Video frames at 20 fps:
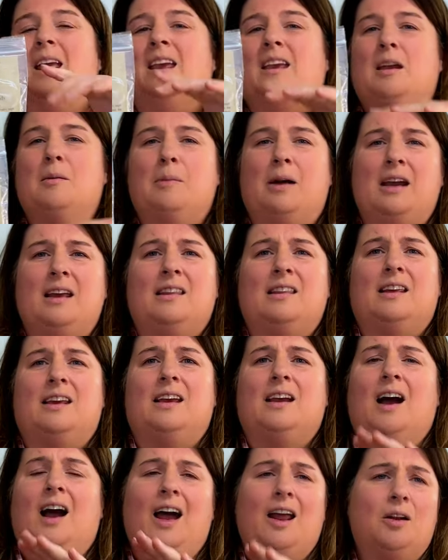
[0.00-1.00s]
You might
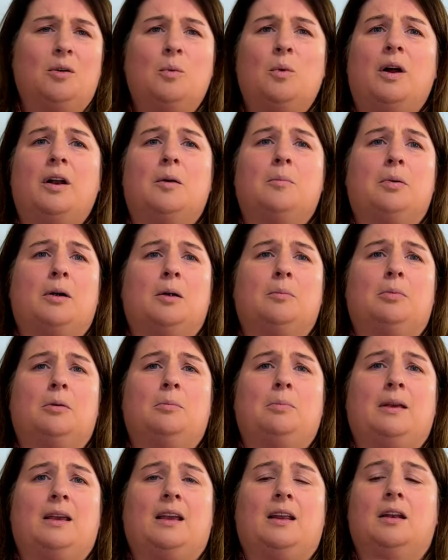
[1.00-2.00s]
think, I don't want a purple
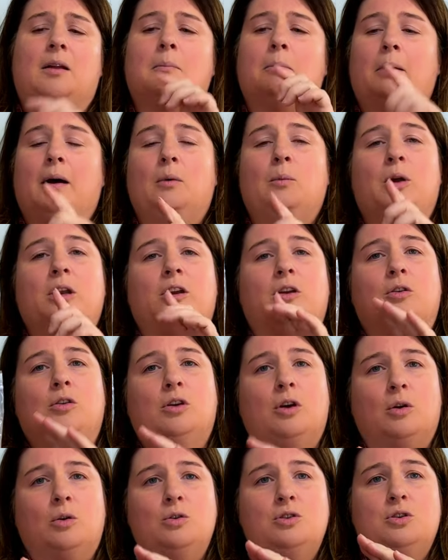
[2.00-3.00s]
bean, but when you
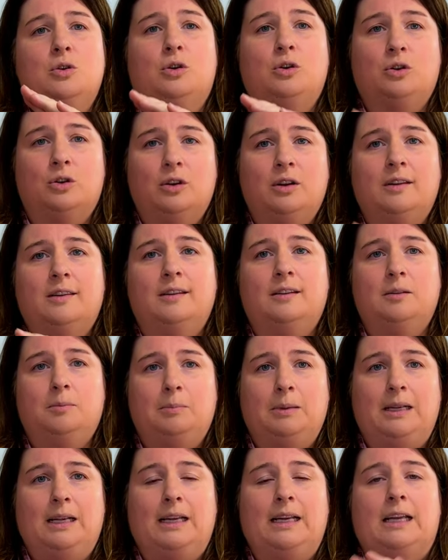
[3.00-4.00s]
go to cook this
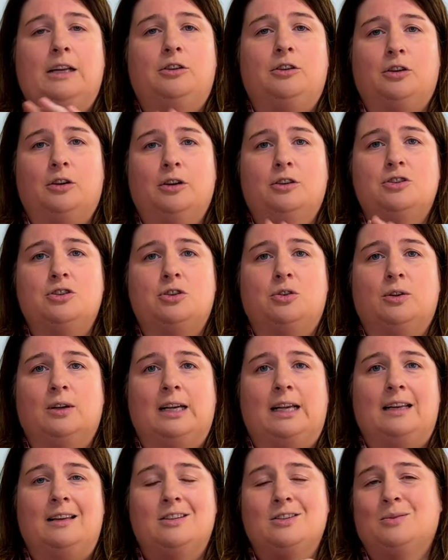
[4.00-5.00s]
bean, it turns
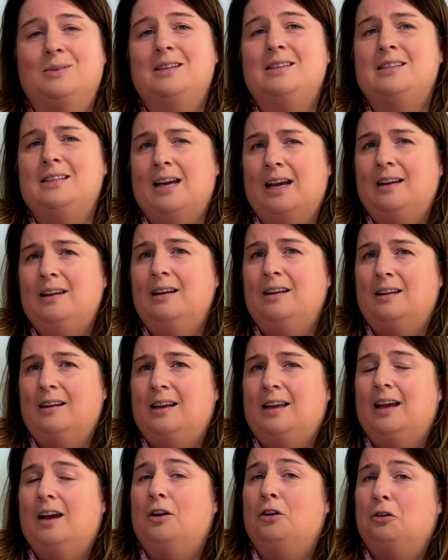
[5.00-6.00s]
green. So it's
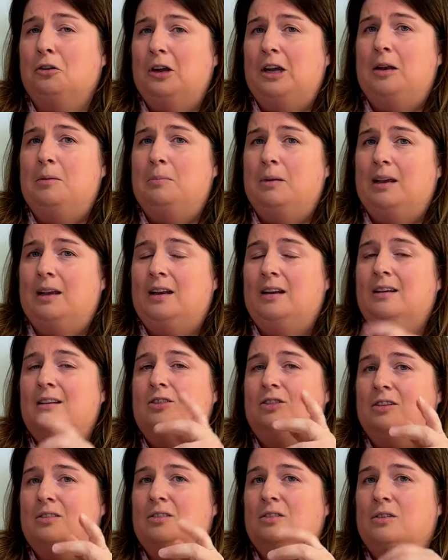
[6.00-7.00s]
technically a green bean,
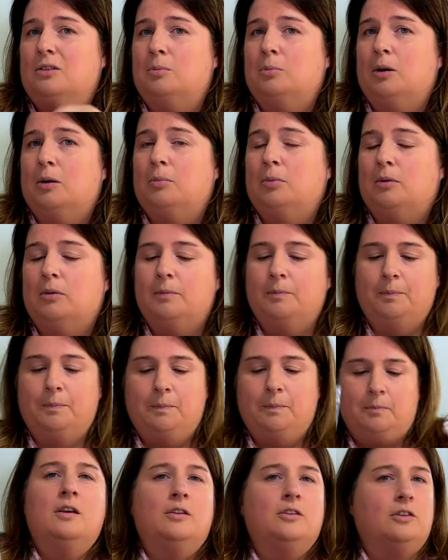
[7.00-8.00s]
just looks purple.
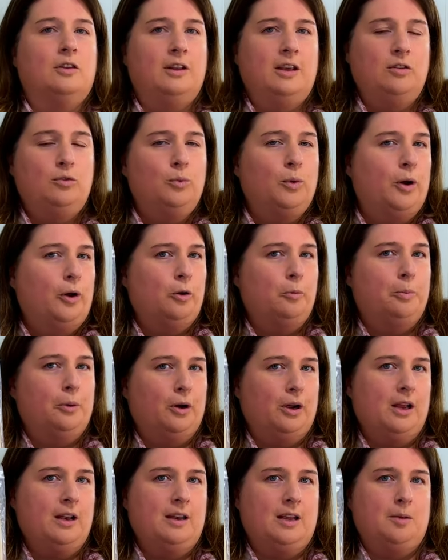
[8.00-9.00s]
So these Royal
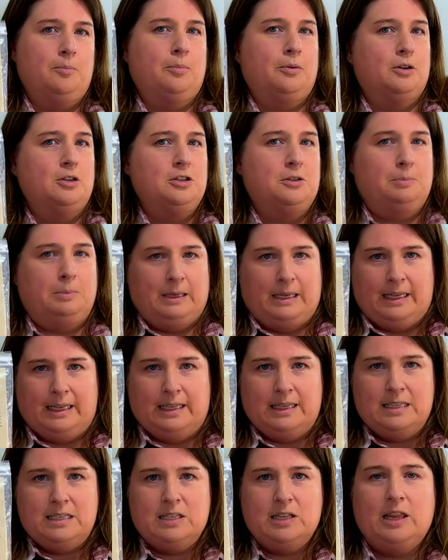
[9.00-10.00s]
Burgundy bush
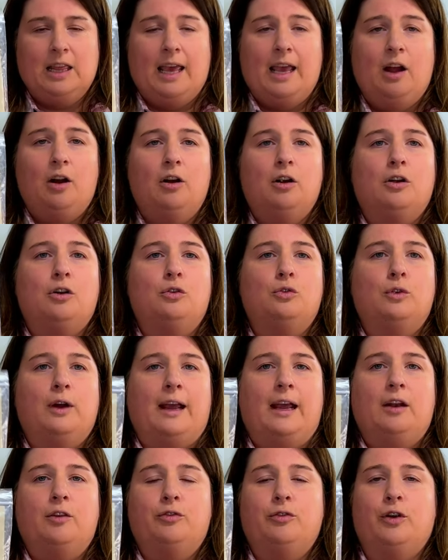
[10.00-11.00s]
beans, they are
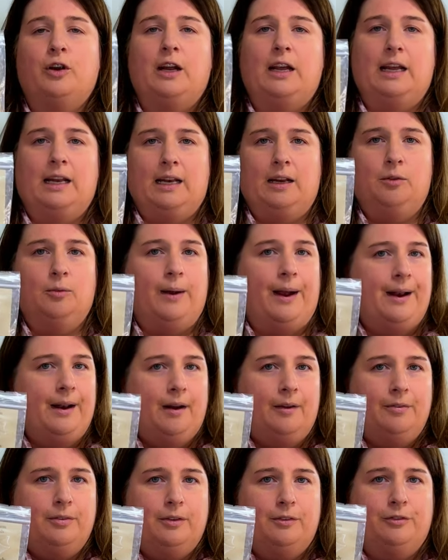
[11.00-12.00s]
great for eating right
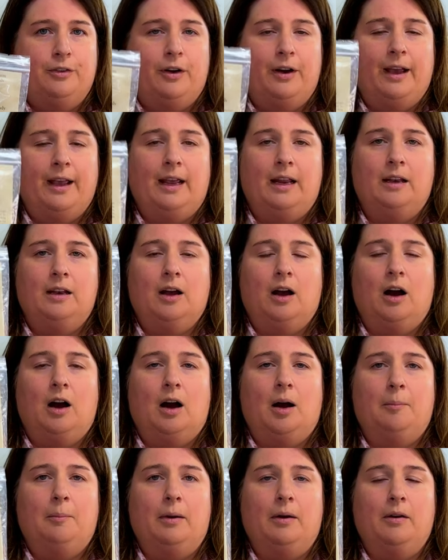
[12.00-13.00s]
off the vine,
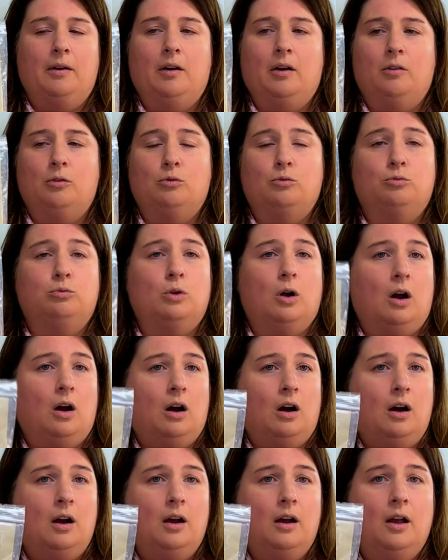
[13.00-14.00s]
um,
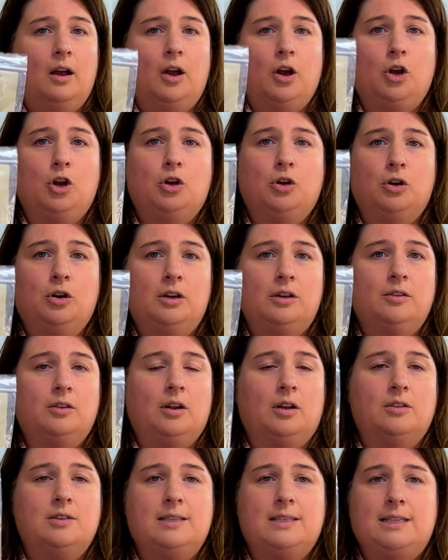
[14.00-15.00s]
raw, cooked,
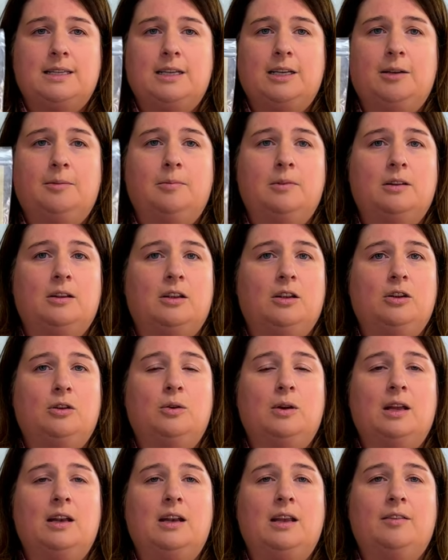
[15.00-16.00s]
steamed. You
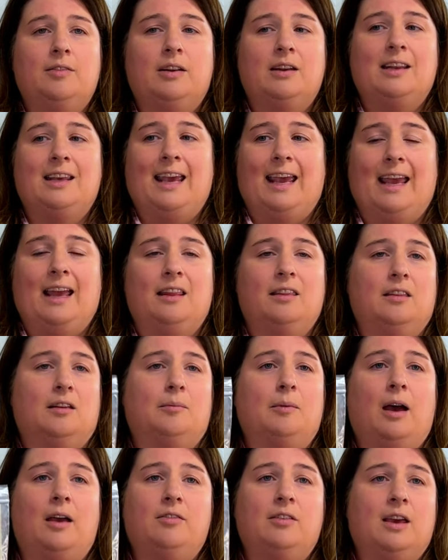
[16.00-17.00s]
can even can
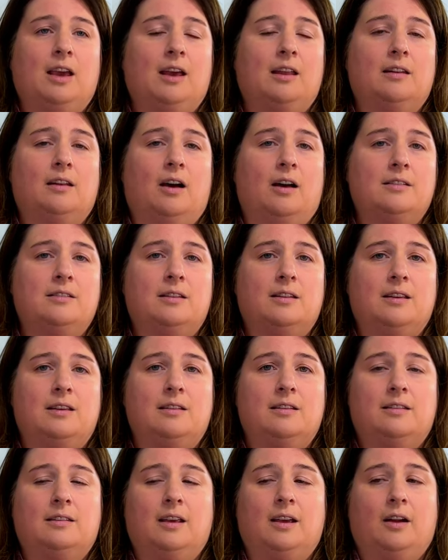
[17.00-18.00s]
them. I've canned lots of
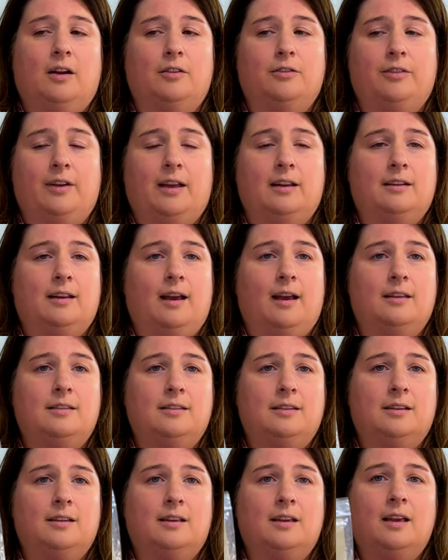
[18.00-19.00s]
these. They are
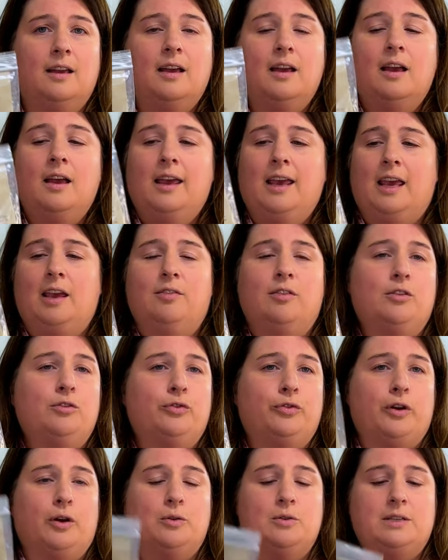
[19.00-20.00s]
fantastic, even
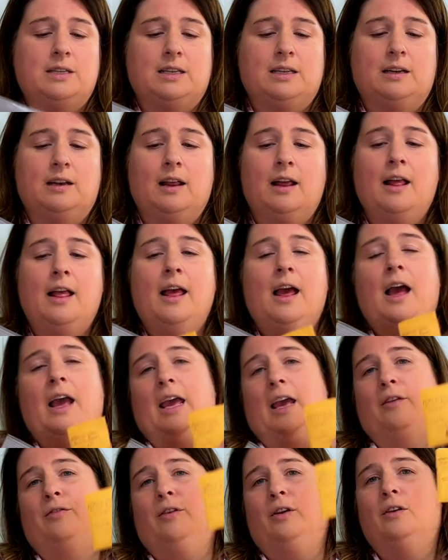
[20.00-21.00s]
frozen.
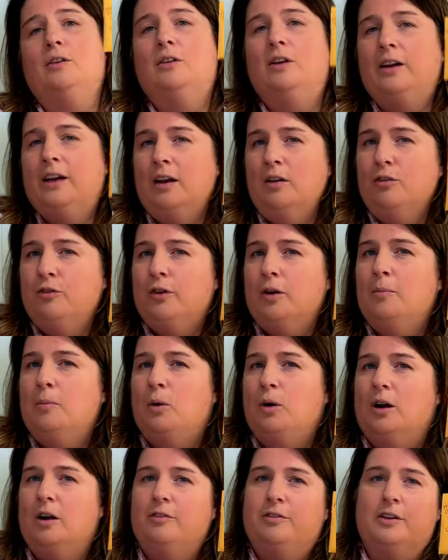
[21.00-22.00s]
If you're looking for
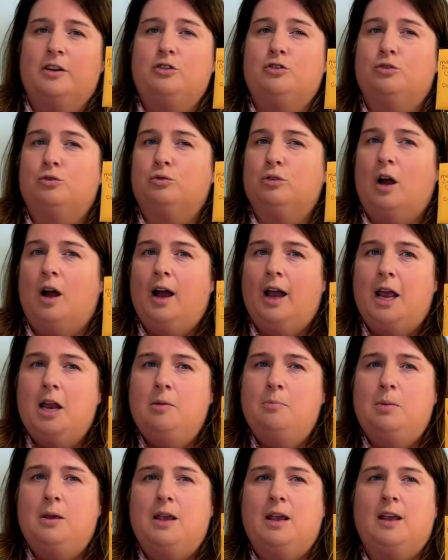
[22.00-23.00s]
more of a
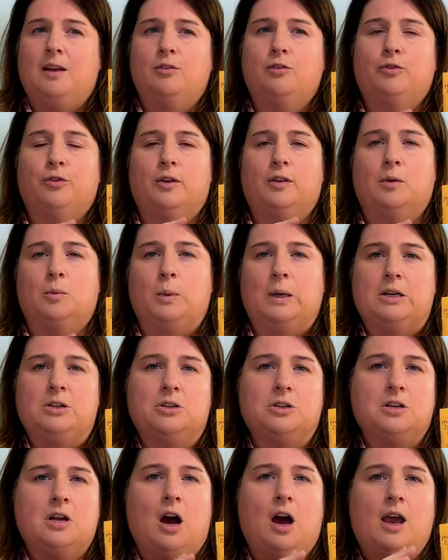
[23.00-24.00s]
dried bean for the
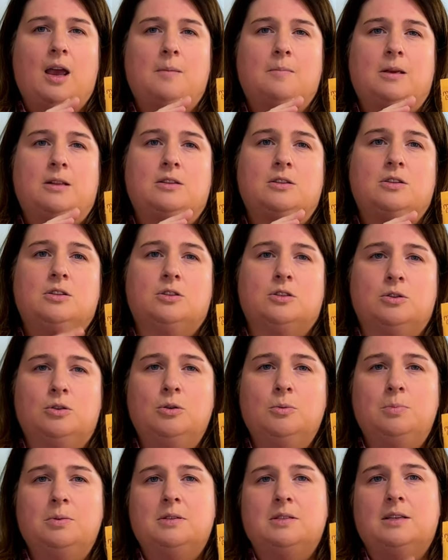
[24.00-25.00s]
wintertime in
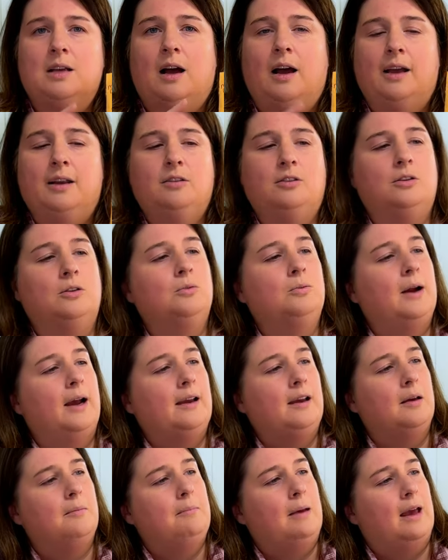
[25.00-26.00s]
soups, I do
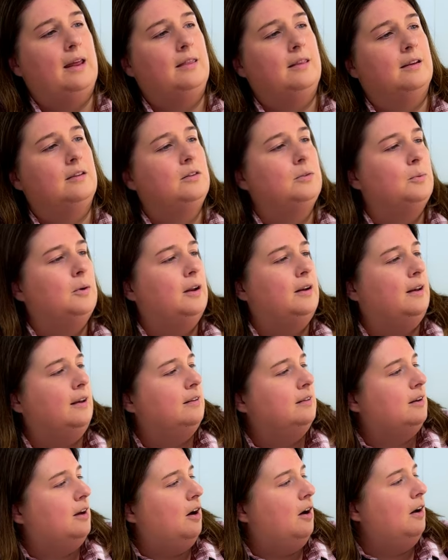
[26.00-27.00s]
recommend this one.
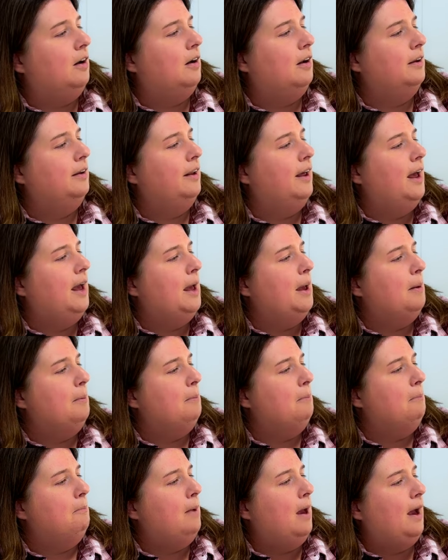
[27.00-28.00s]
It's called
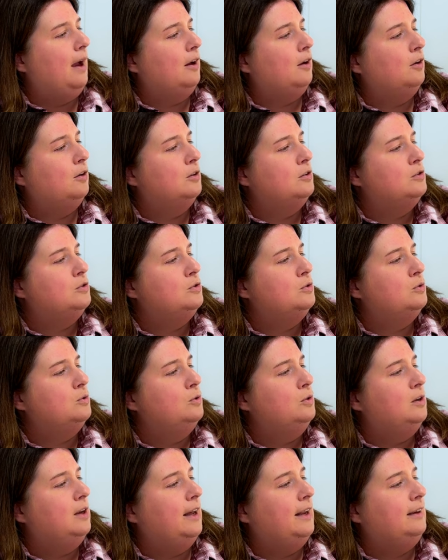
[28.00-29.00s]

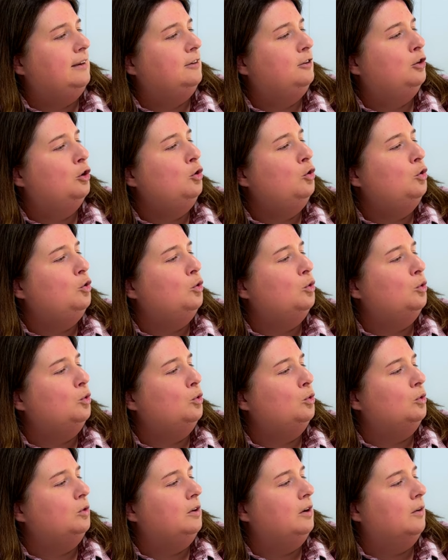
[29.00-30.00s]

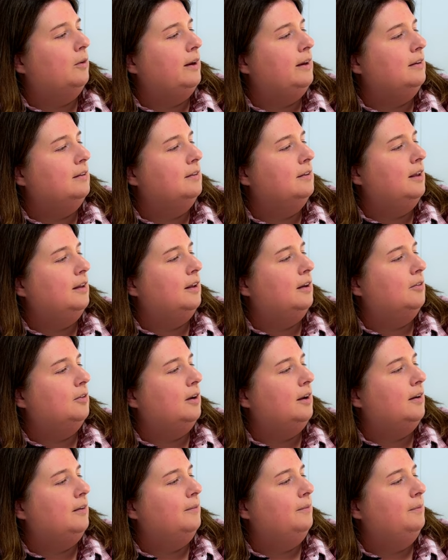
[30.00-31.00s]
macuzuleto. No, I didn't say that
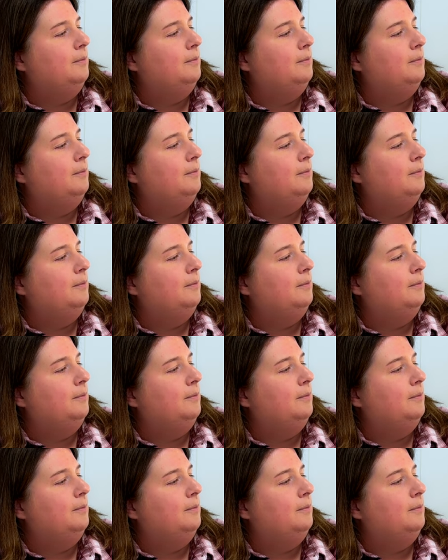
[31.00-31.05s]
right.